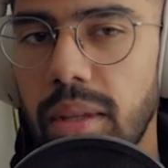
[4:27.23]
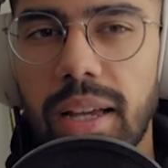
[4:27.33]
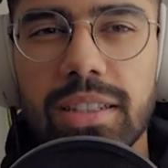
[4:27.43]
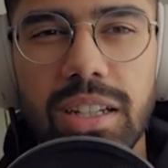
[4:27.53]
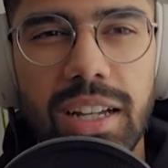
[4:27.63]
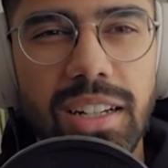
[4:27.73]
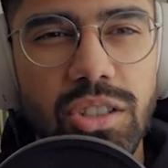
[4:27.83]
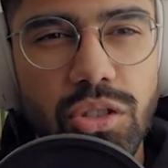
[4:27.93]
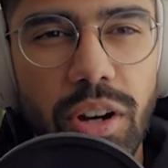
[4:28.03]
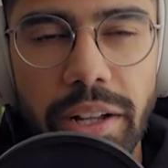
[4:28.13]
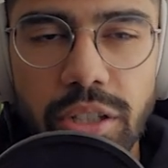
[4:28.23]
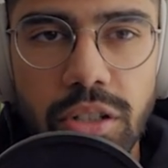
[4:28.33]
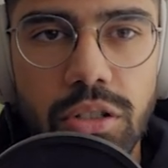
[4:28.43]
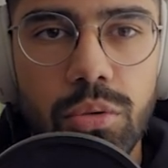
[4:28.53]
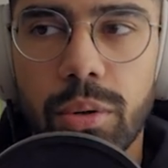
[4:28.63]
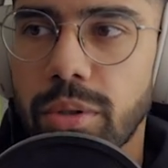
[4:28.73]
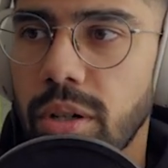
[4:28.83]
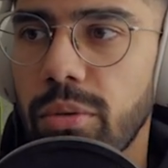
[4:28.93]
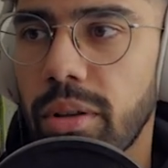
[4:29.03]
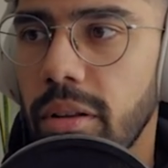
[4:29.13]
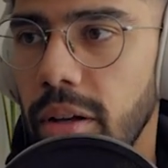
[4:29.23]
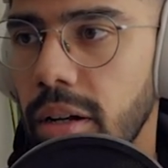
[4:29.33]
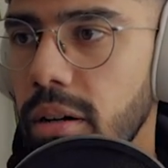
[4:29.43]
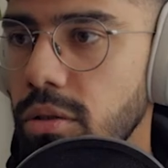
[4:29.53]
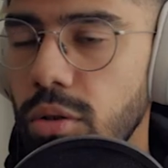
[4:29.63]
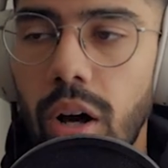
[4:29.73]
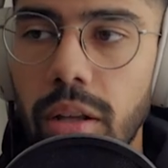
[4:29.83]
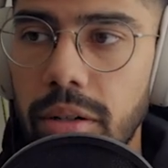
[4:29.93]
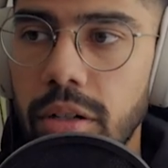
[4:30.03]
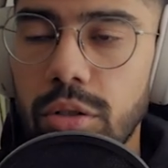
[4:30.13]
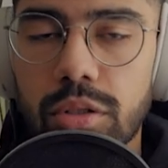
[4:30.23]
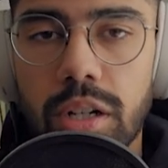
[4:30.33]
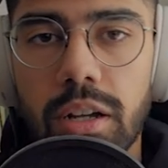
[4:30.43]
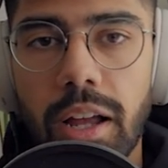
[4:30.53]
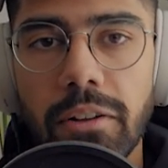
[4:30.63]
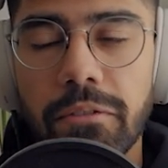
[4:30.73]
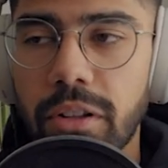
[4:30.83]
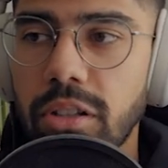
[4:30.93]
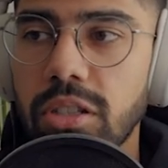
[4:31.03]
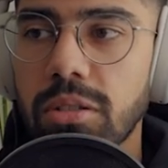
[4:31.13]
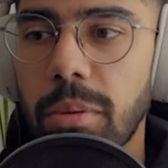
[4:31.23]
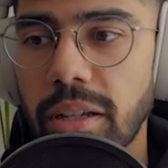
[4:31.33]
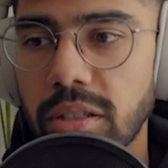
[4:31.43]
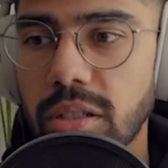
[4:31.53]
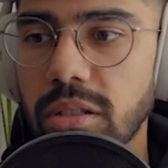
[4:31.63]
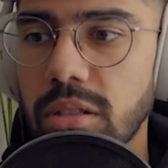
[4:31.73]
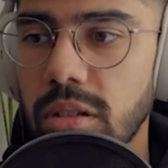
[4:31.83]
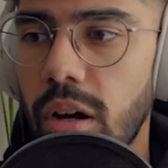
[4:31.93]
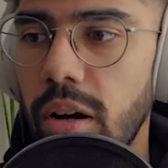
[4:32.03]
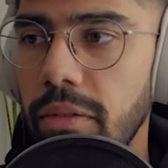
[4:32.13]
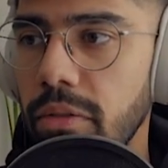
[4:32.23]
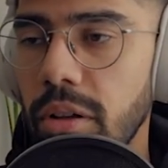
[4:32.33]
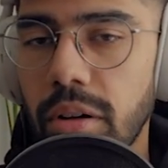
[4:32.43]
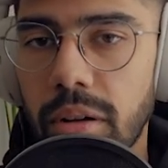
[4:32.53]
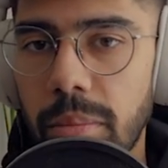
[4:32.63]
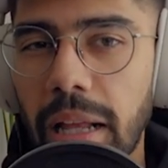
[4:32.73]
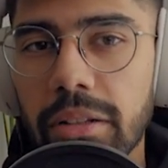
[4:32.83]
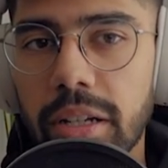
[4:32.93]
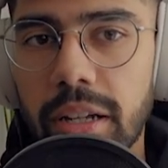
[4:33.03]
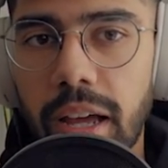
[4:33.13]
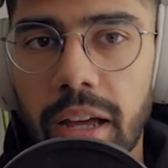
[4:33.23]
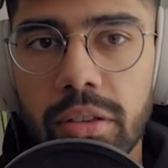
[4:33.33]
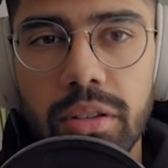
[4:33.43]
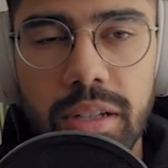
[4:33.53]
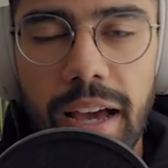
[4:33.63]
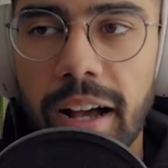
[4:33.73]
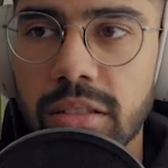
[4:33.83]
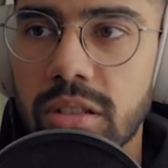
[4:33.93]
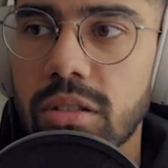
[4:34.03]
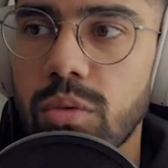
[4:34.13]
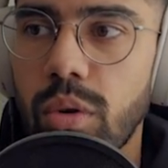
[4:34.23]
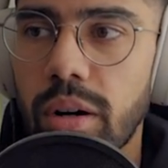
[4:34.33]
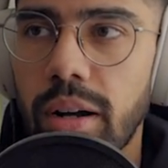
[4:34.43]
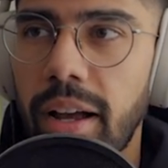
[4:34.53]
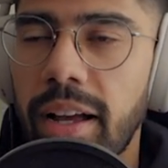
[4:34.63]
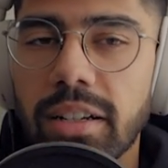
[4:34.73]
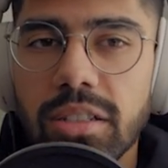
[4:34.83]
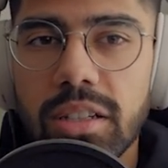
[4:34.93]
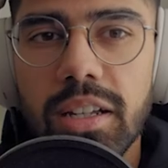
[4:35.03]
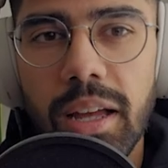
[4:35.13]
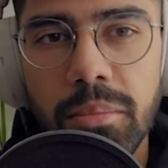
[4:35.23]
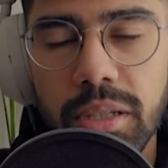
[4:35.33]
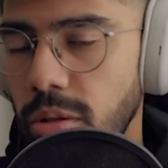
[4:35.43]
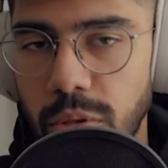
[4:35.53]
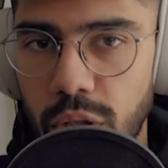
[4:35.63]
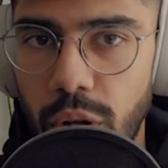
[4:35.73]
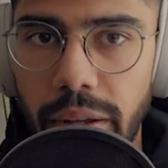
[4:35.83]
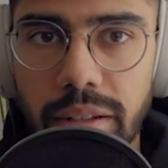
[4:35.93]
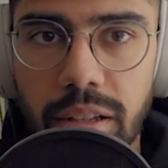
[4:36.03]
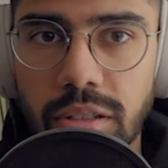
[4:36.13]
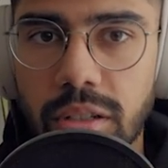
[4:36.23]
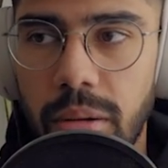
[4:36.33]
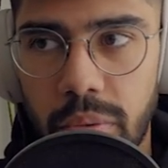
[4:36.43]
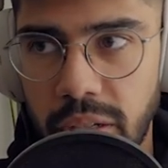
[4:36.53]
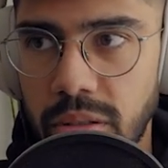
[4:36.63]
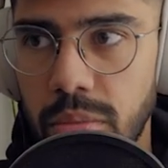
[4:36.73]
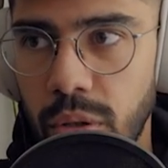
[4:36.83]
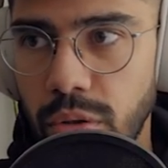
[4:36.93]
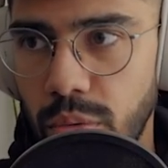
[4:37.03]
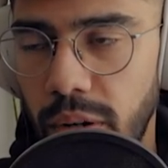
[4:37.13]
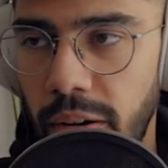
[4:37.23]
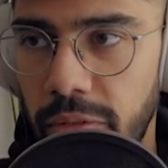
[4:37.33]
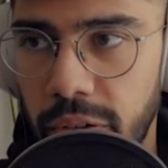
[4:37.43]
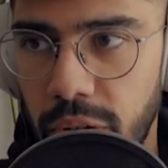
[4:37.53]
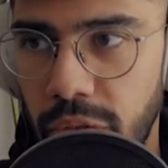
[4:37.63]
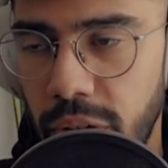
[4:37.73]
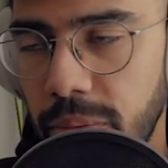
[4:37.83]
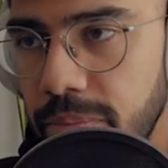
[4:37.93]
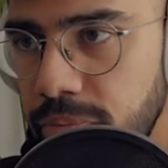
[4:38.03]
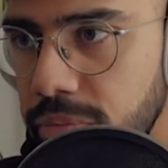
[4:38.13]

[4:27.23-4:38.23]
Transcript: Has that kind of scratchiness to it, which I really like. So all I'm going to do is I'm going to kind of fill in the spaces of the melody and the accents where I kind of see it empty. So I'm just going to go ahead and listen and play some notes where I feel fit.